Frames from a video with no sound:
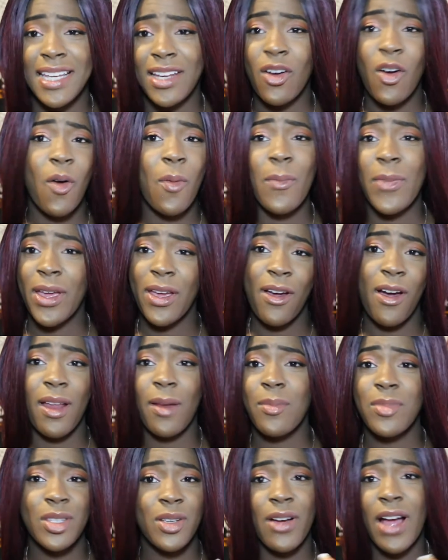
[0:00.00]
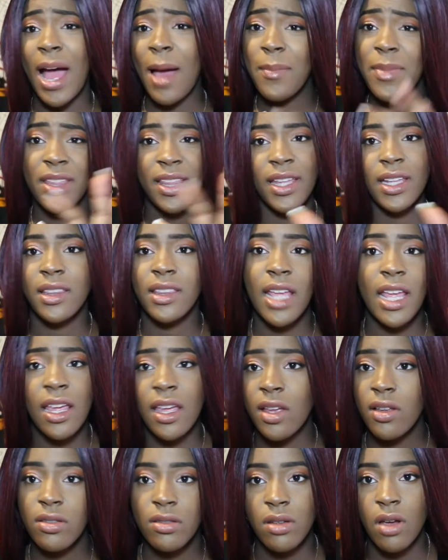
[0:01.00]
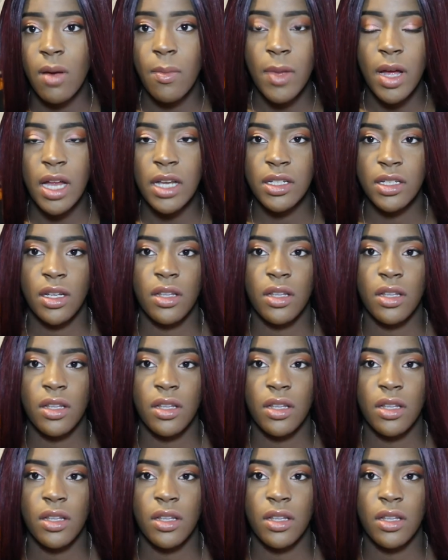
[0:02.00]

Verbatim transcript: Like, oh my god, I'm so happy, like thank you so much.